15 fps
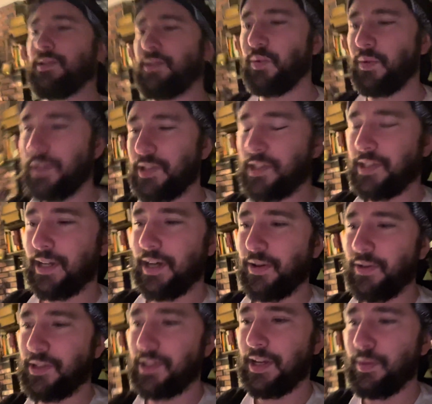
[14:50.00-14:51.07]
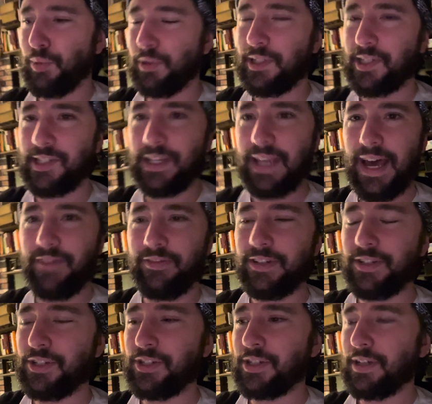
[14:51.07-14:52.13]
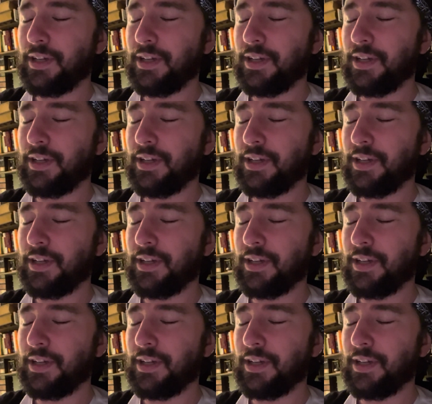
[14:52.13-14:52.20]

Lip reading: The ones that I was able to scavenge,